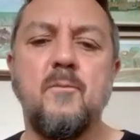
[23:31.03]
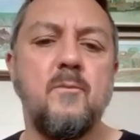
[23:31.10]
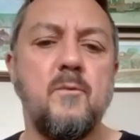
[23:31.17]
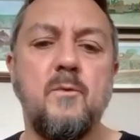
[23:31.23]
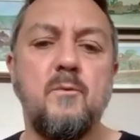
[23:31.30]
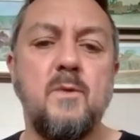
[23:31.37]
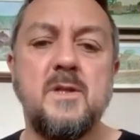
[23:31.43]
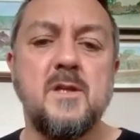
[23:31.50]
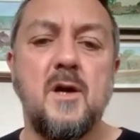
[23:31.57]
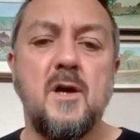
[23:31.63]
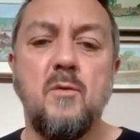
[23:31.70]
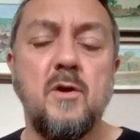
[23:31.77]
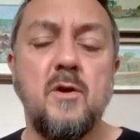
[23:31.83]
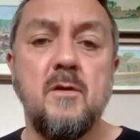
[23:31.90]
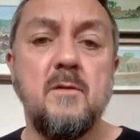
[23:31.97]
We'd start
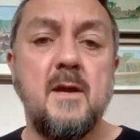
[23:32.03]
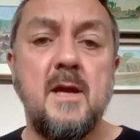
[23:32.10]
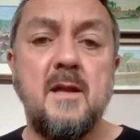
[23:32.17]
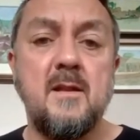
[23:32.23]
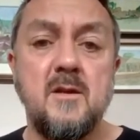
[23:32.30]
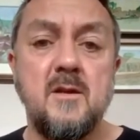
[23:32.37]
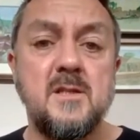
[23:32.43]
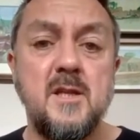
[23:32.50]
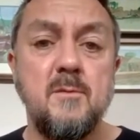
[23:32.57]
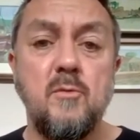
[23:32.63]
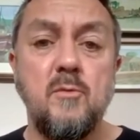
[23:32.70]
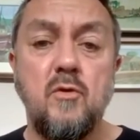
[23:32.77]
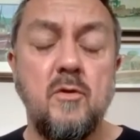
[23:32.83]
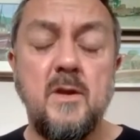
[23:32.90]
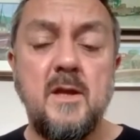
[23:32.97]
work at 8:30 in the
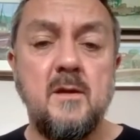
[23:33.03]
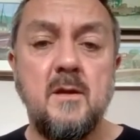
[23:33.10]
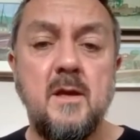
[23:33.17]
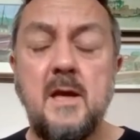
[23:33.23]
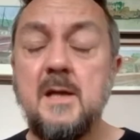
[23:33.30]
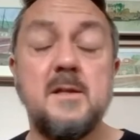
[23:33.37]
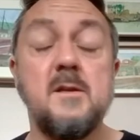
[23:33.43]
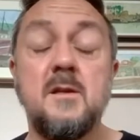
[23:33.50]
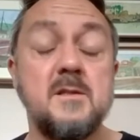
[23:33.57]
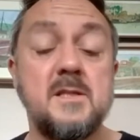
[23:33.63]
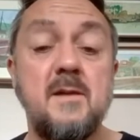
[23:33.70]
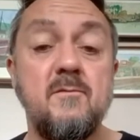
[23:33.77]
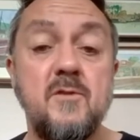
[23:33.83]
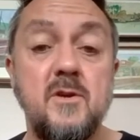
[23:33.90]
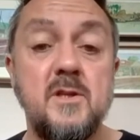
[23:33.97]
morning,
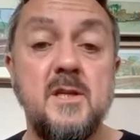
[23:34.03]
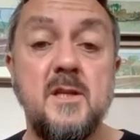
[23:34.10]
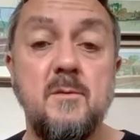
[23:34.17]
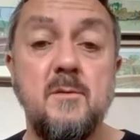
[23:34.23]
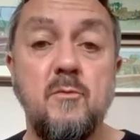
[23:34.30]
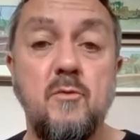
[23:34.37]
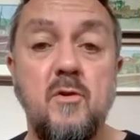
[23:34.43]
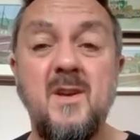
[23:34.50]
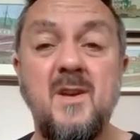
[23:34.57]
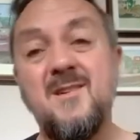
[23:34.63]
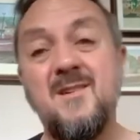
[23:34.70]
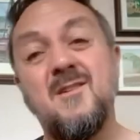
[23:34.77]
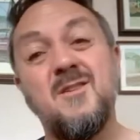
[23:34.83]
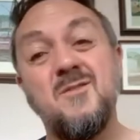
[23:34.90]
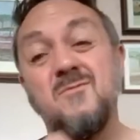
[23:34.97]
7:30 in the morning,
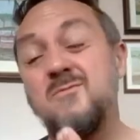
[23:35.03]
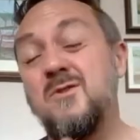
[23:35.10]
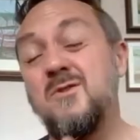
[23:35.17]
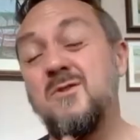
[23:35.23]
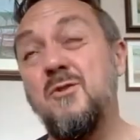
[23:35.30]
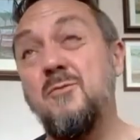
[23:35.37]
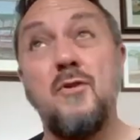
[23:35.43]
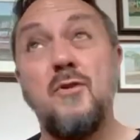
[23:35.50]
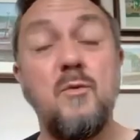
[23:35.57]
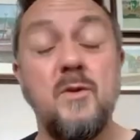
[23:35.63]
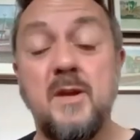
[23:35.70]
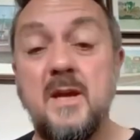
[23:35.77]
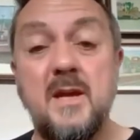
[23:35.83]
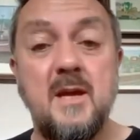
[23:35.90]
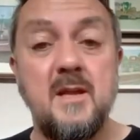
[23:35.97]
and you probably wouldn't
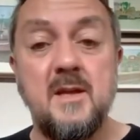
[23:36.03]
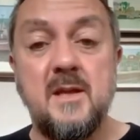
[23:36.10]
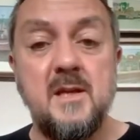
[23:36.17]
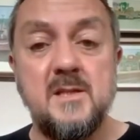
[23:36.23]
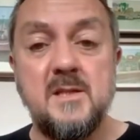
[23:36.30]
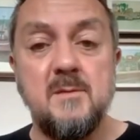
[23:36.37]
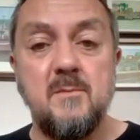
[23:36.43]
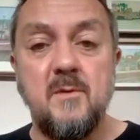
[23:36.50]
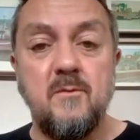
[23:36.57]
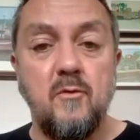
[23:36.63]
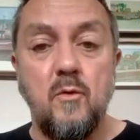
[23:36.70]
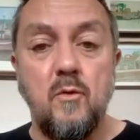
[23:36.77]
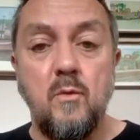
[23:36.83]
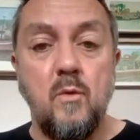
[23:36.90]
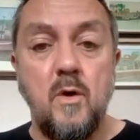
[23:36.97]
get out of the kitchen
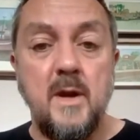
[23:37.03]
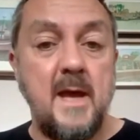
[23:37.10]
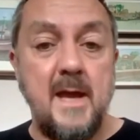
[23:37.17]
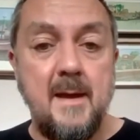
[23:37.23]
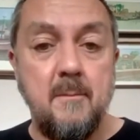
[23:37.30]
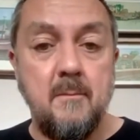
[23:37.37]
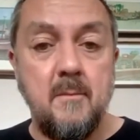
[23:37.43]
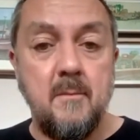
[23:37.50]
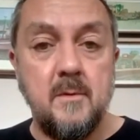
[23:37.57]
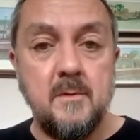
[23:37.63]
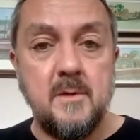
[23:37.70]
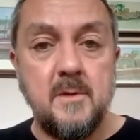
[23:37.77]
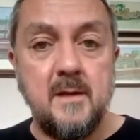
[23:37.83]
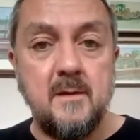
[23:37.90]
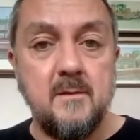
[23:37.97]
before 1 a.m.
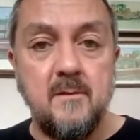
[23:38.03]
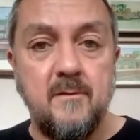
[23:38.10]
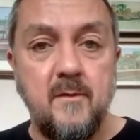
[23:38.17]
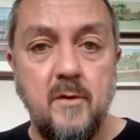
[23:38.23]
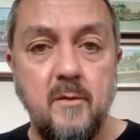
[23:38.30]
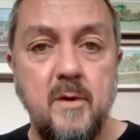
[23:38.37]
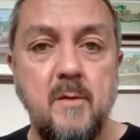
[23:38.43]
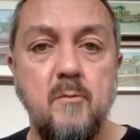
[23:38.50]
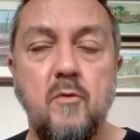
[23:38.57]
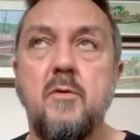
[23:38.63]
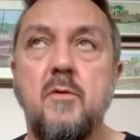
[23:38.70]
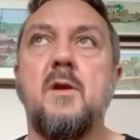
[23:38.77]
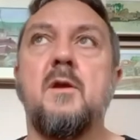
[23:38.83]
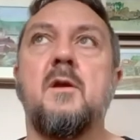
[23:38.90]
the following morning.